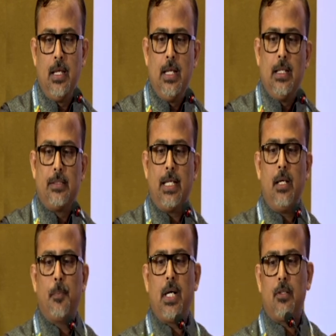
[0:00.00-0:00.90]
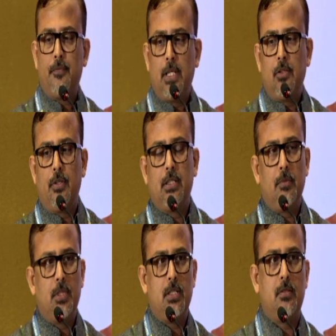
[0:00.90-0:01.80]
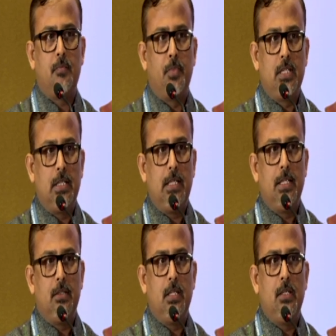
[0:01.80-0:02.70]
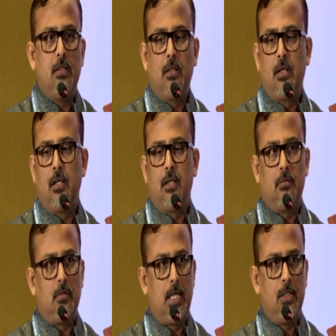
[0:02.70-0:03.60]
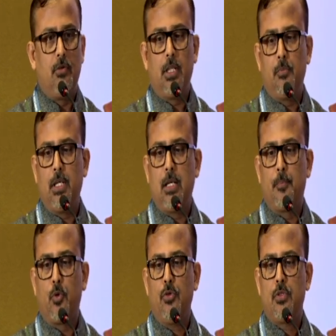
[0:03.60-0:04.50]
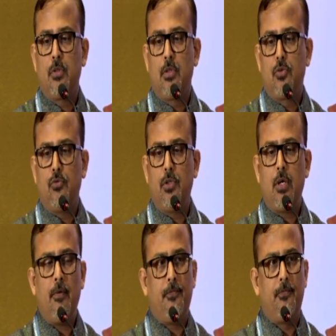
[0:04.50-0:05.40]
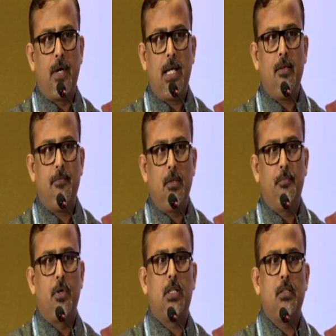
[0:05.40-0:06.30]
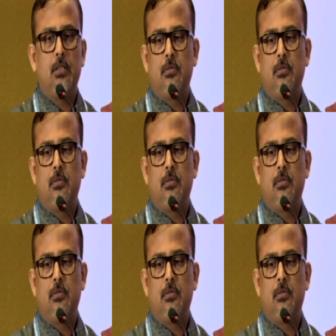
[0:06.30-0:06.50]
Second part of algorithm is basically the algorithmic approach. So you have 5 important